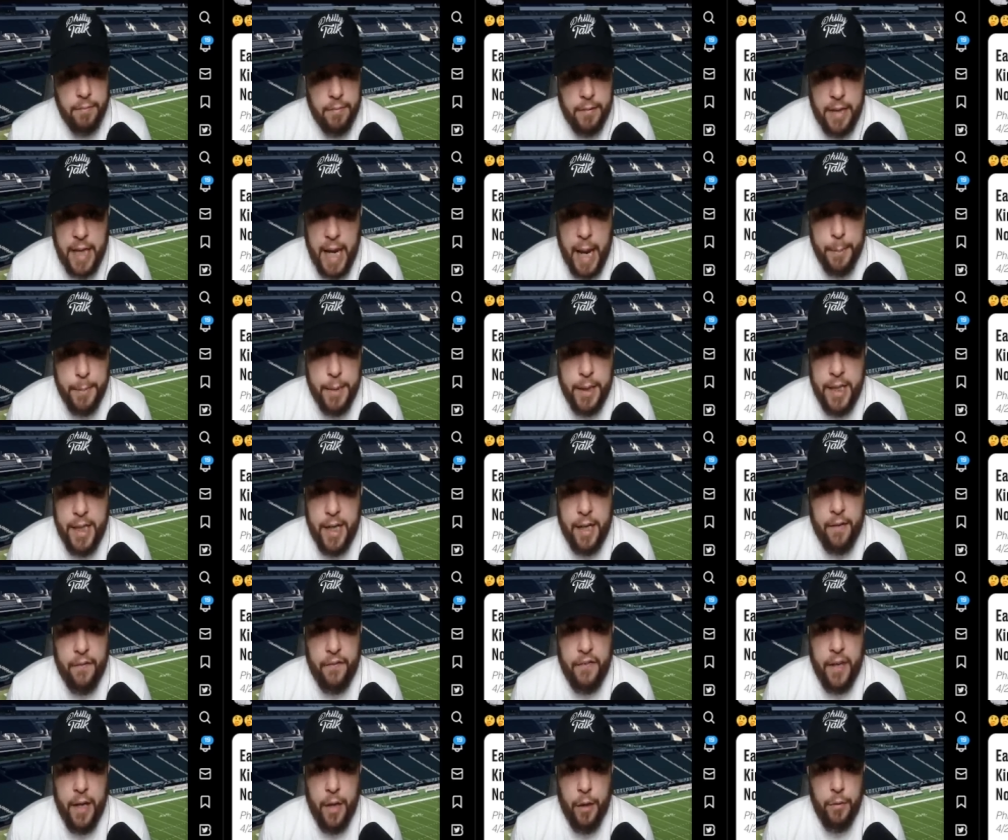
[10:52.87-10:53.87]
Came to the
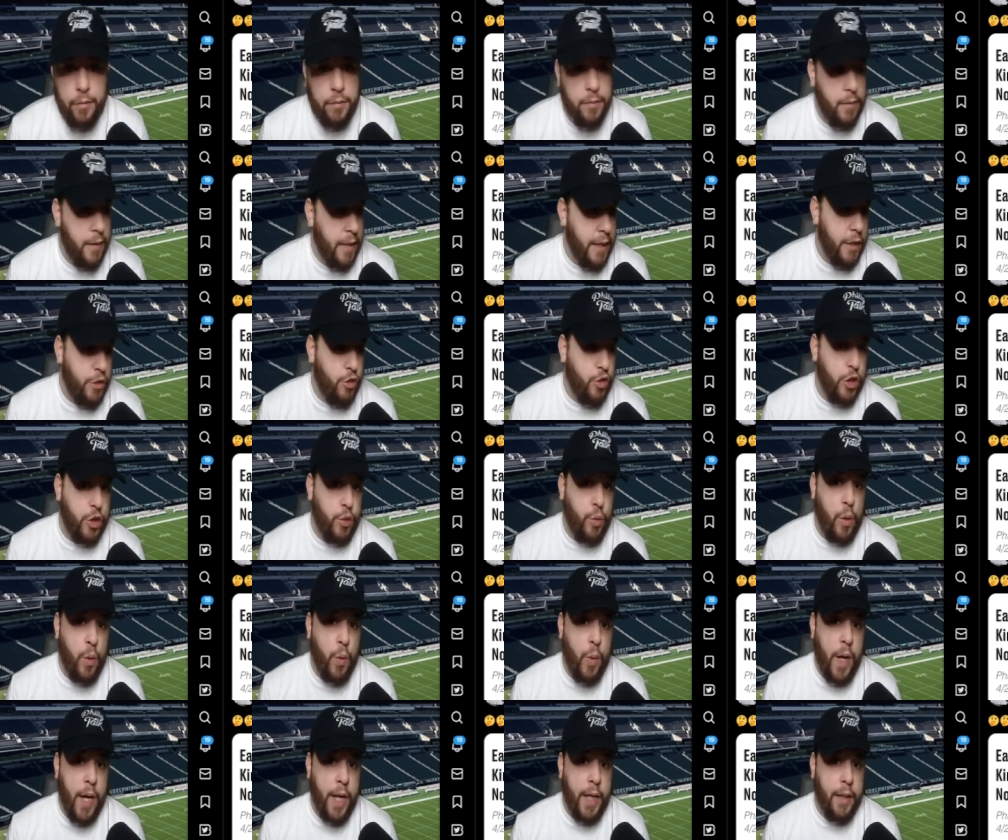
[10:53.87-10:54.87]
NFL, injuries went
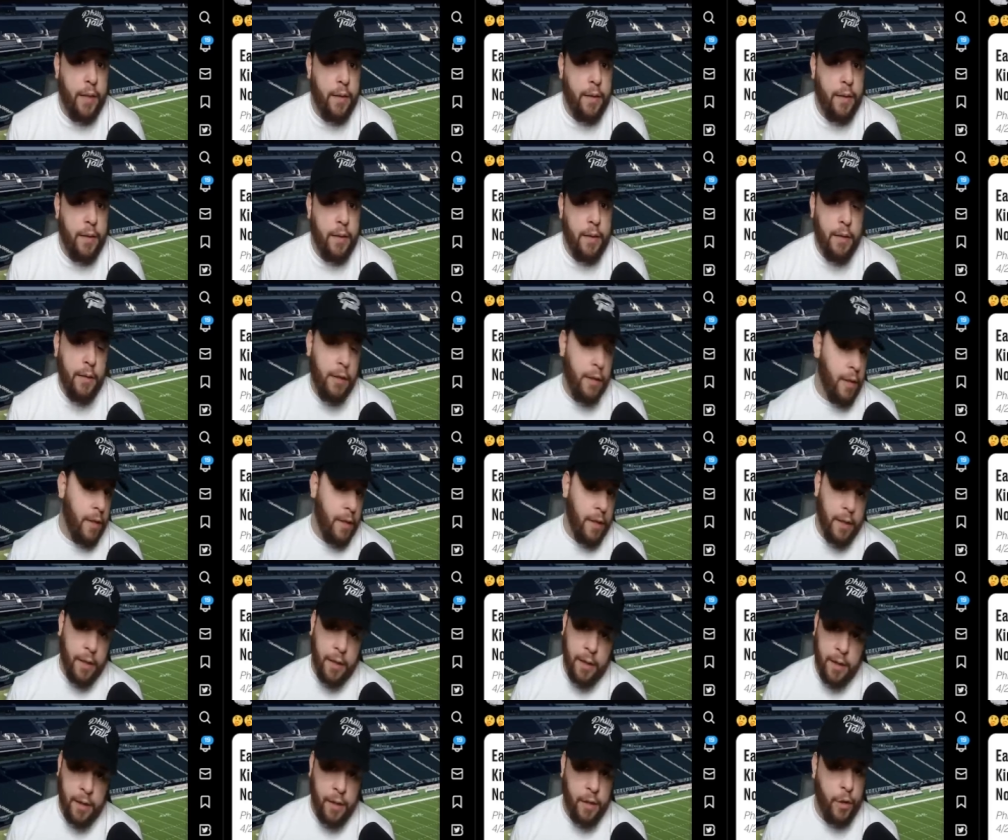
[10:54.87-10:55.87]
away.
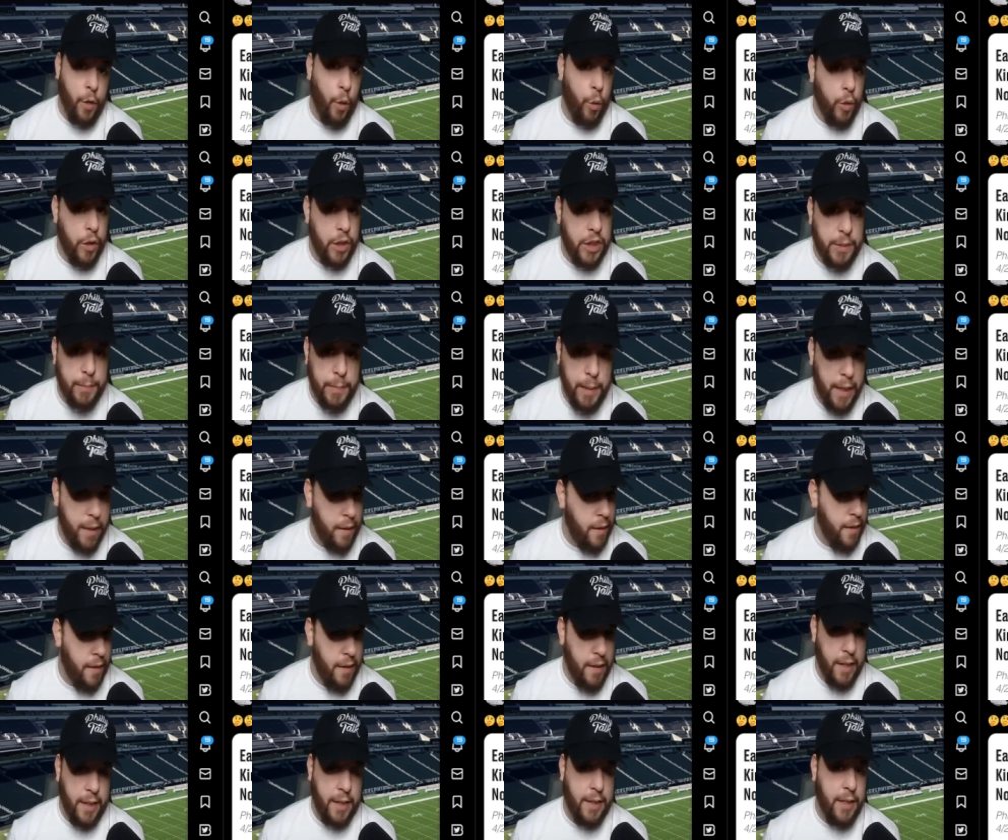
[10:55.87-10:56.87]
Nolan Smith,
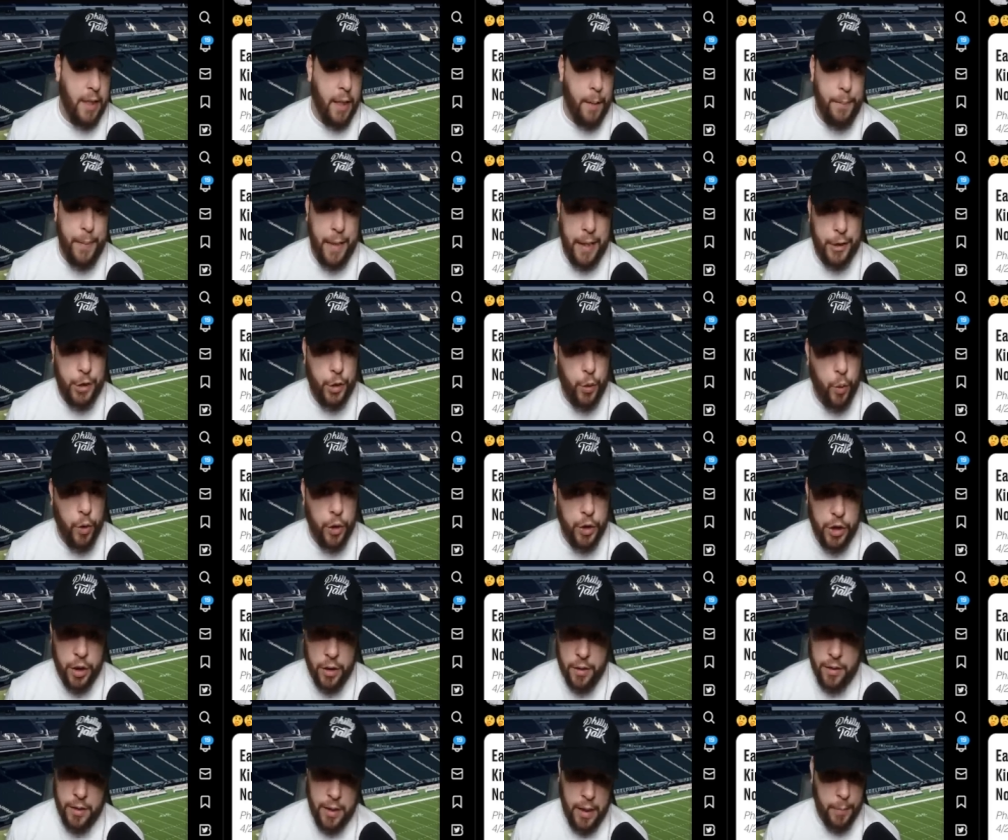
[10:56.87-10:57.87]
nicked up at
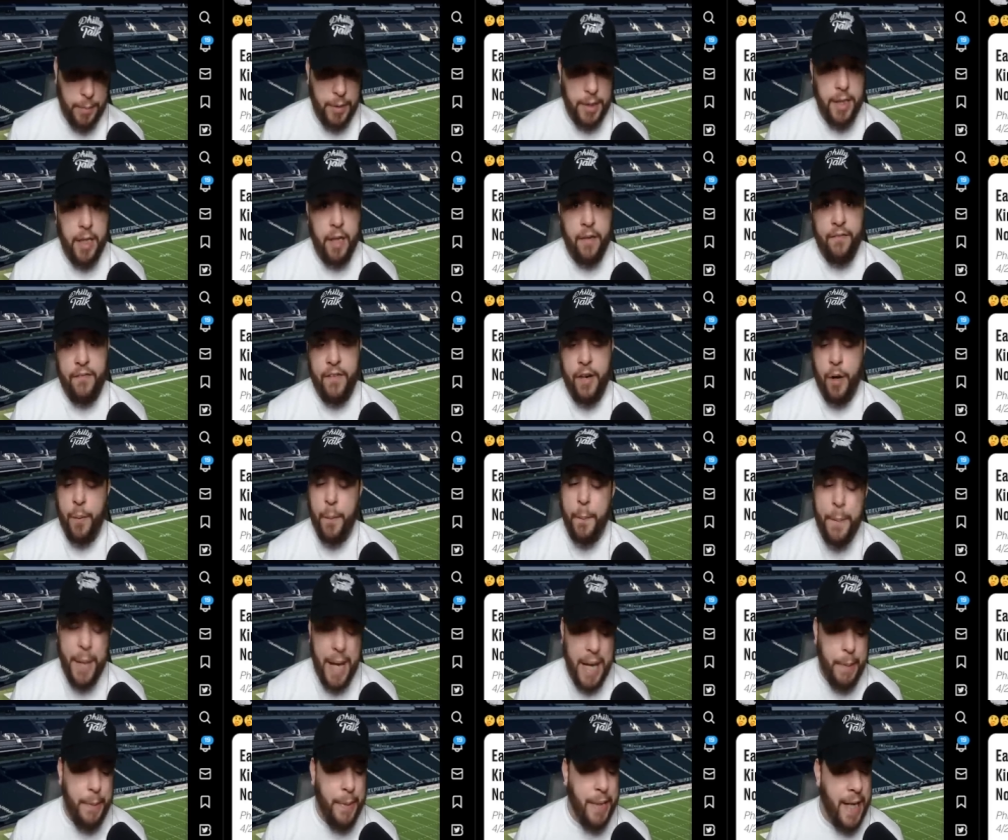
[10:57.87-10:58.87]
Georgia, comes to the NFL,
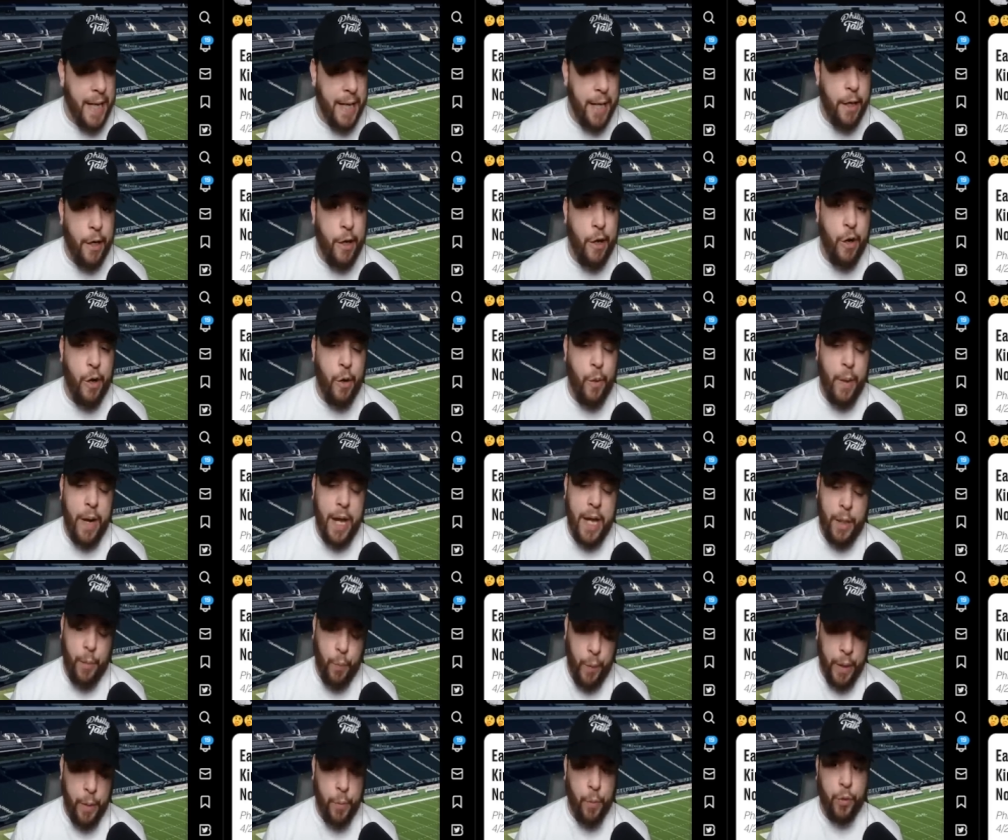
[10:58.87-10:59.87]
maybe they can go away.
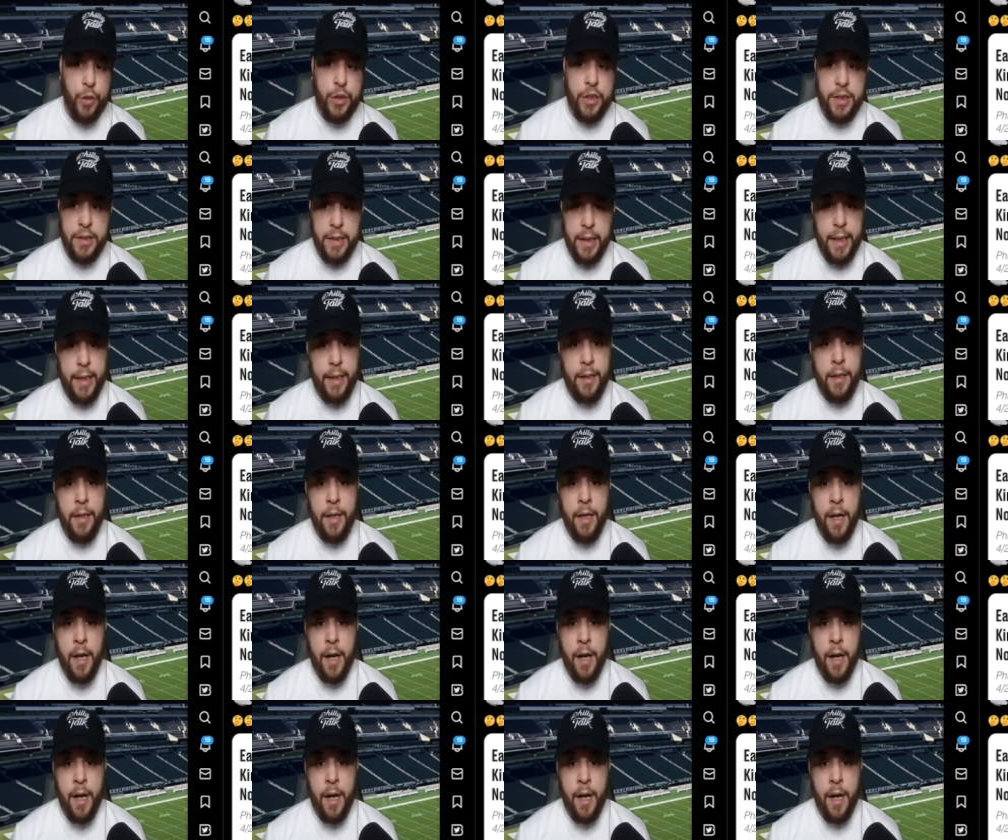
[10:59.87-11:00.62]
We will see.